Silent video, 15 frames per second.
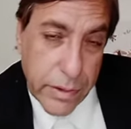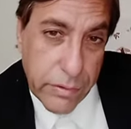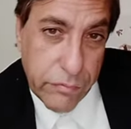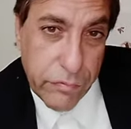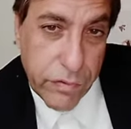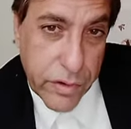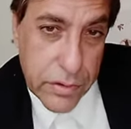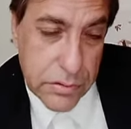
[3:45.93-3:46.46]

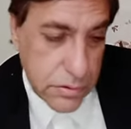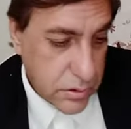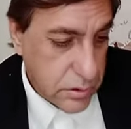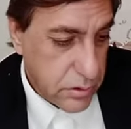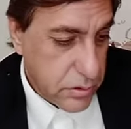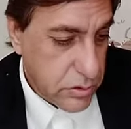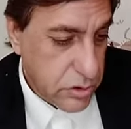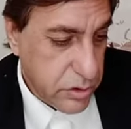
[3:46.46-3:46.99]
First
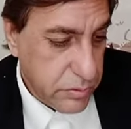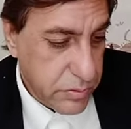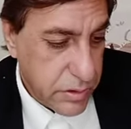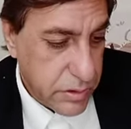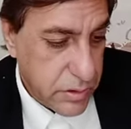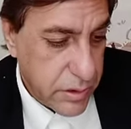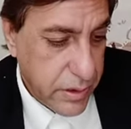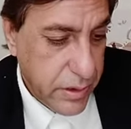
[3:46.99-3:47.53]

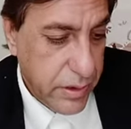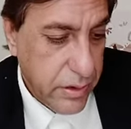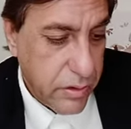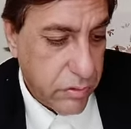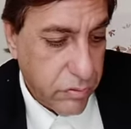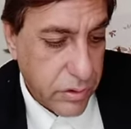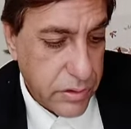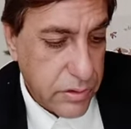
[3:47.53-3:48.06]
Timothy
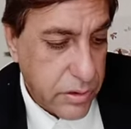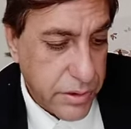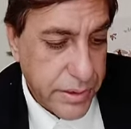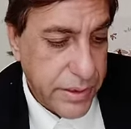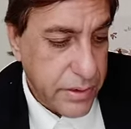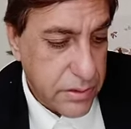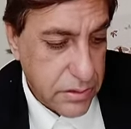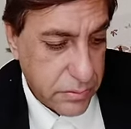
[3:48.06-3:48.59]

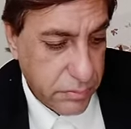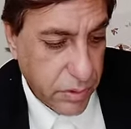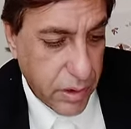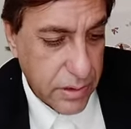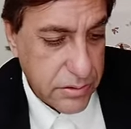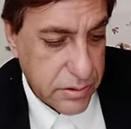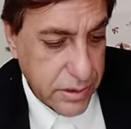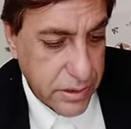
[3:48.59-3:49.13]
1:13
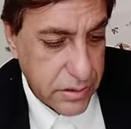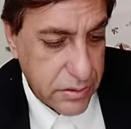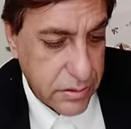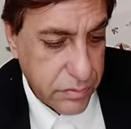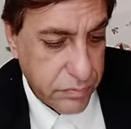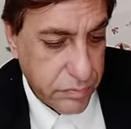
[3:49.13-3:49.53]
Paul says,